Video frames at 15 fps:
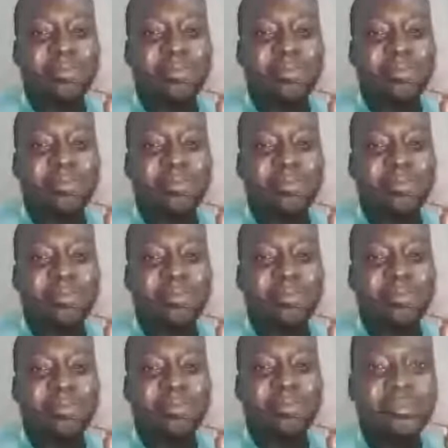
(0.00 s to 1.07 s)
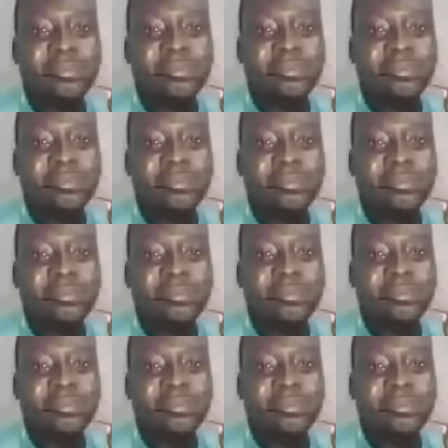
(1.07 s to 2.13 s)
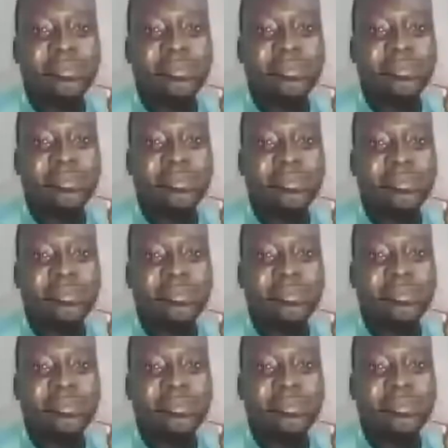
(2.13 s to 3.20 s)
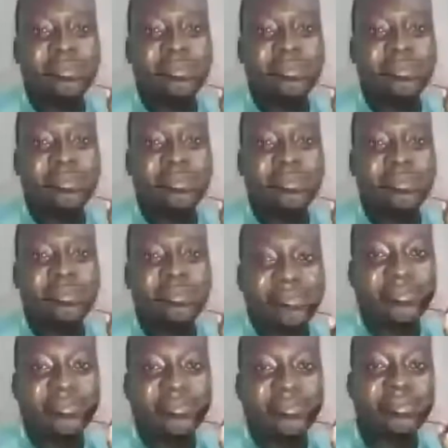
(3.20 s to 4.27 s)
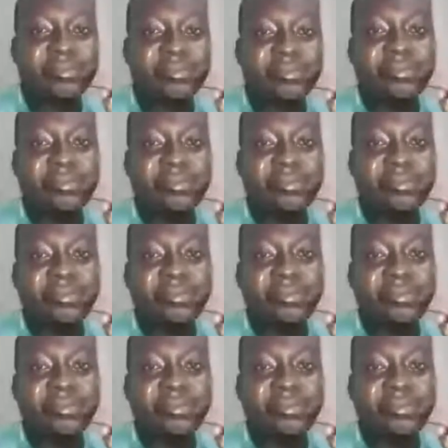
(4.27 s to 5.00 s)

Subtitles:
This person isn't speaking.